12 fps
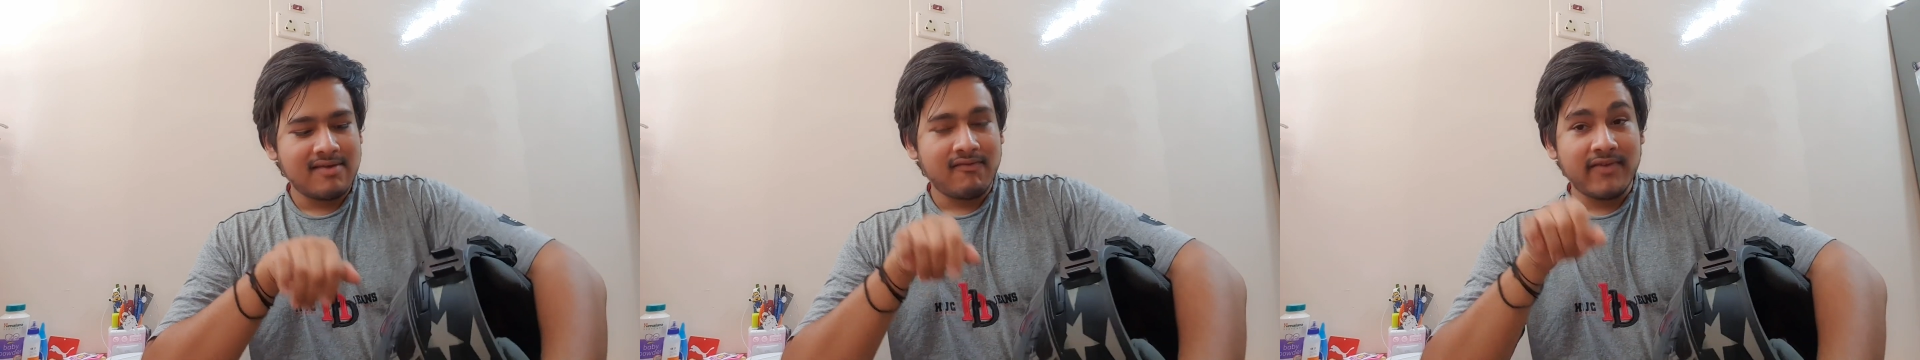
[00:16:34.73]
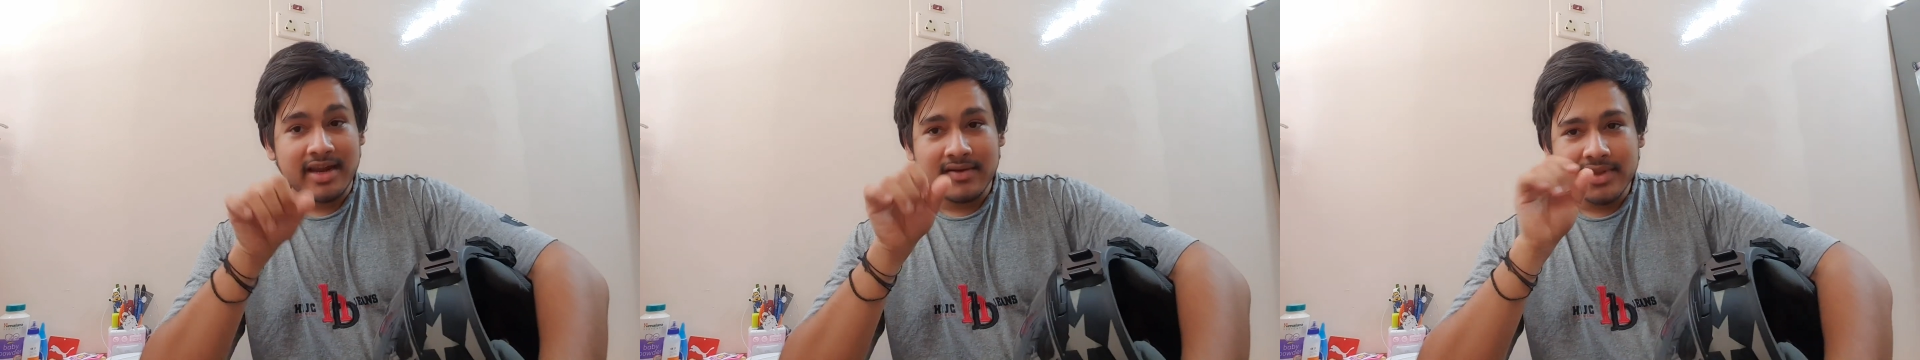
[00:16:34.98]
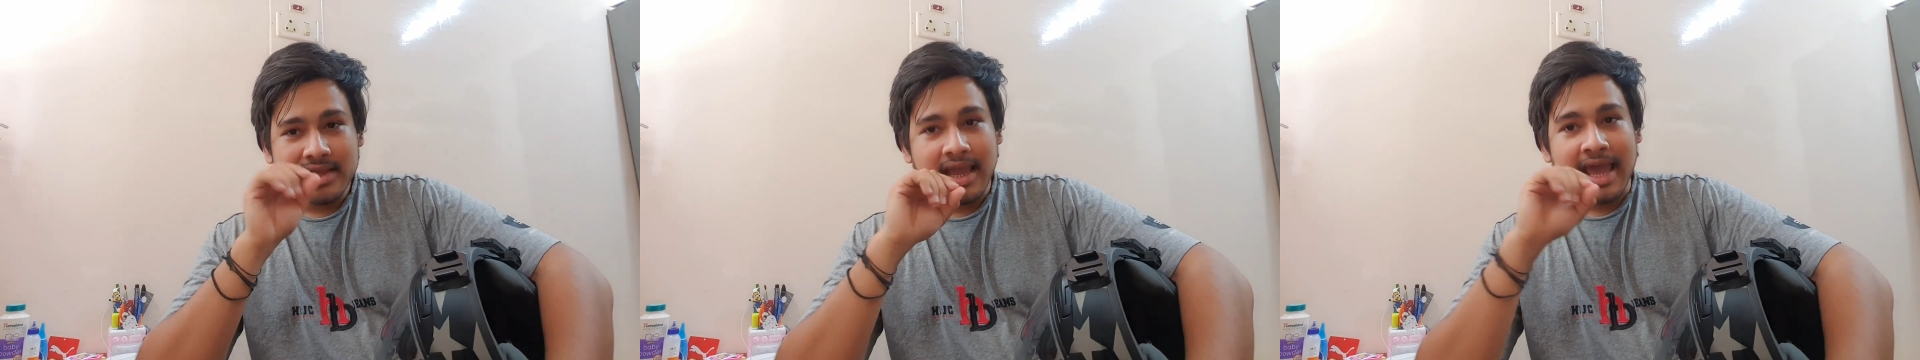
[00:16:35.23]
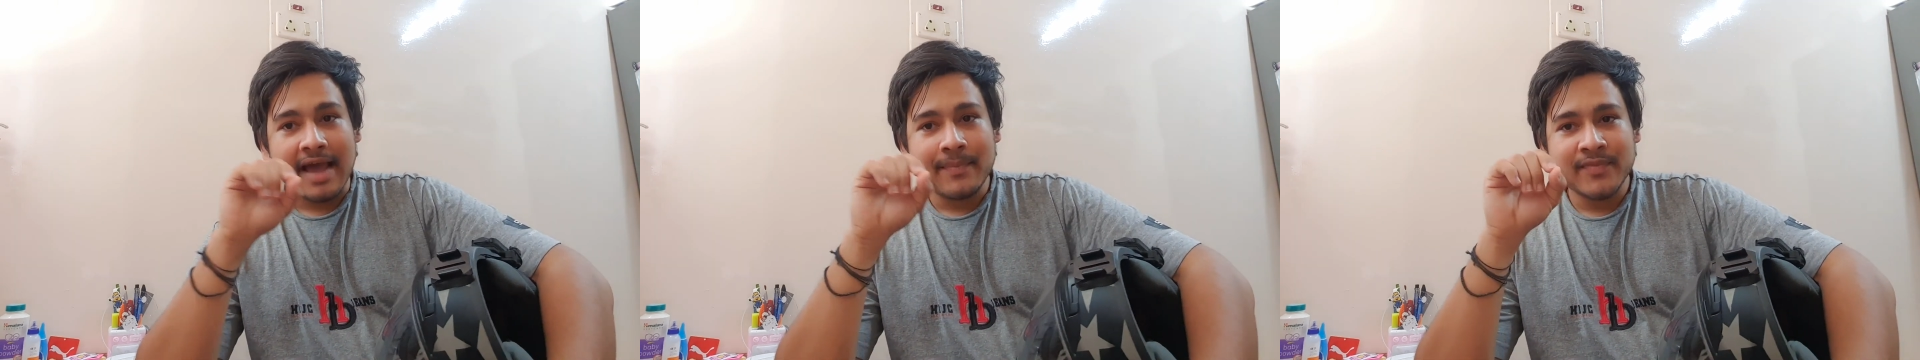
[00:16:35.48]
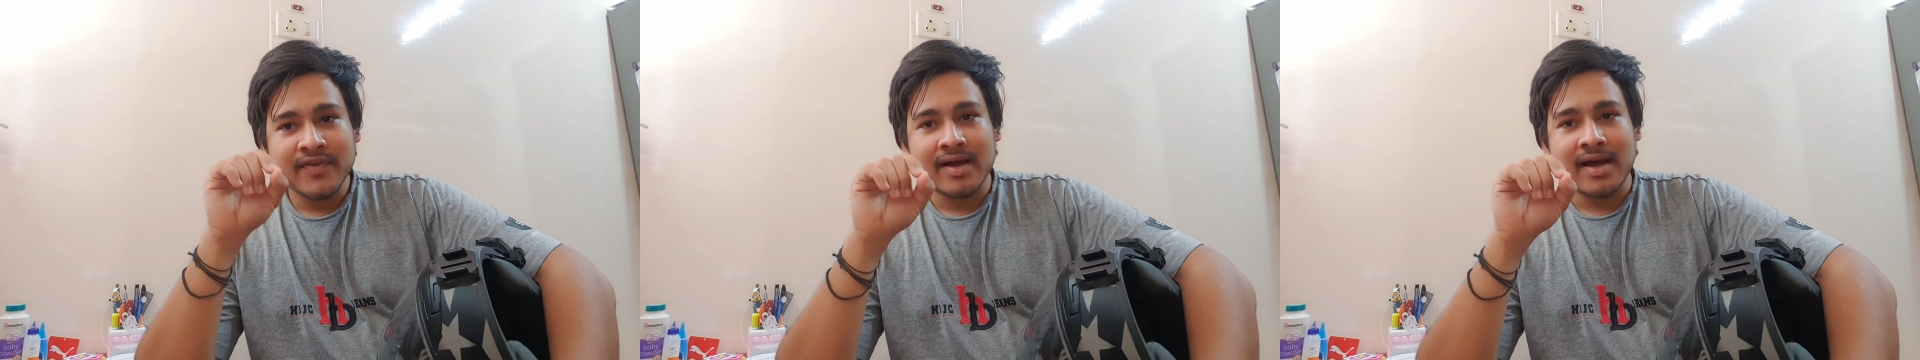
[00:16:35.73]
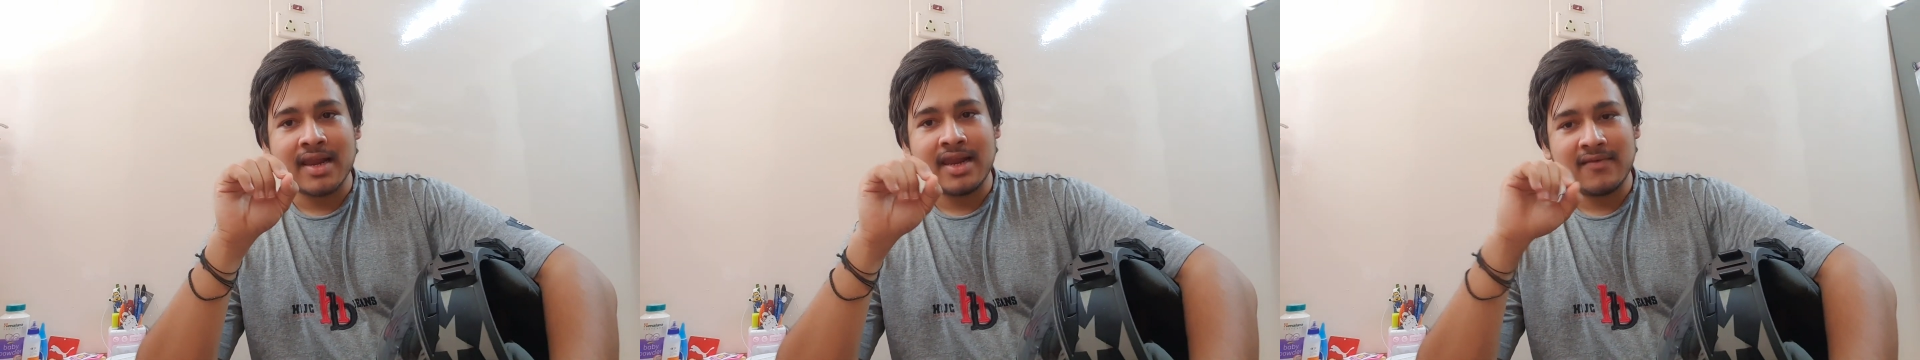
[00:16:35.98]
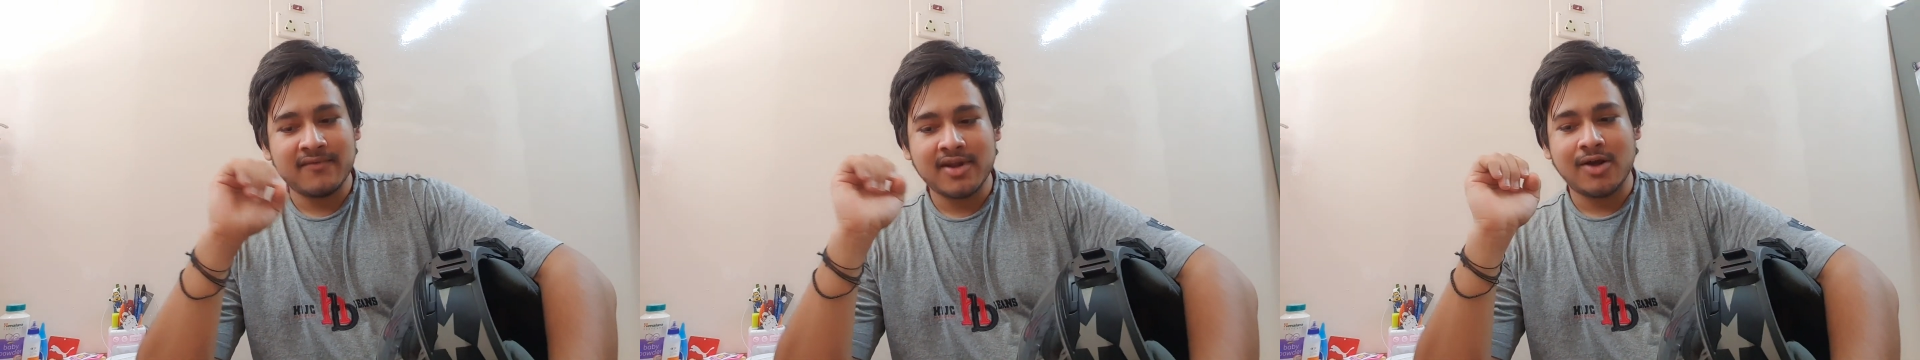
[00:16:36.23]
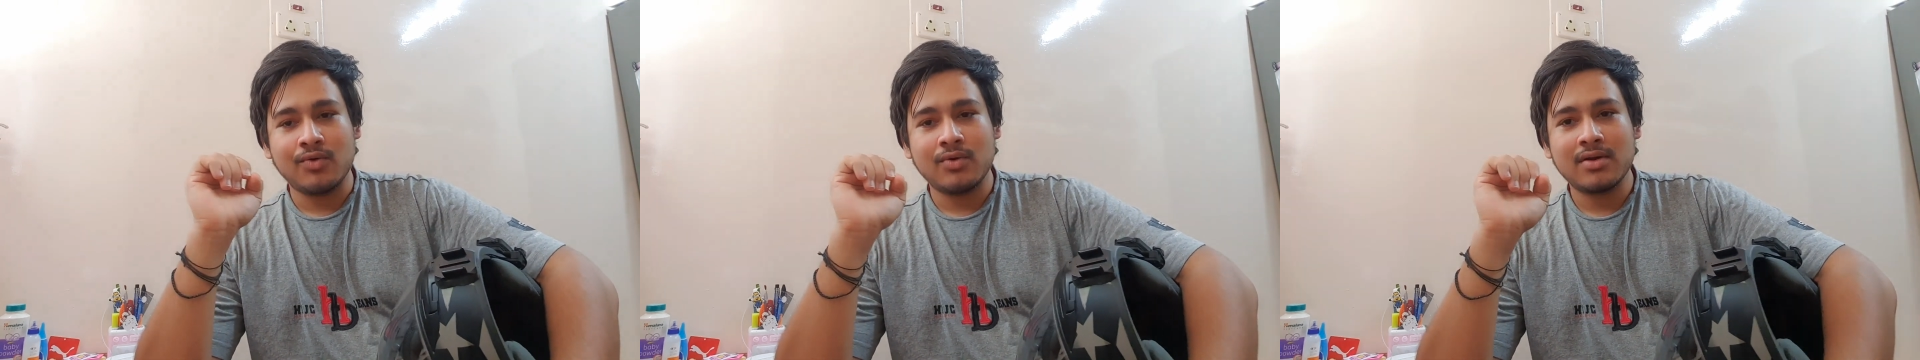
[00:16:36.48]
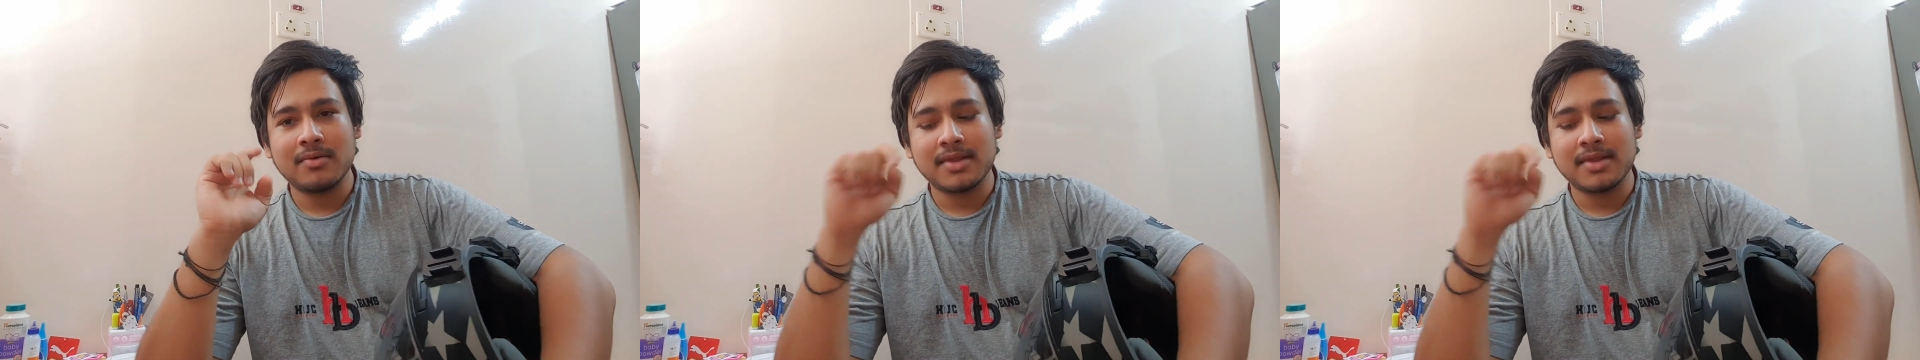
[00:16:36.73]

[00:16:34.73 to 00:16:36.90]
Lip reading: wherever the gaps are left out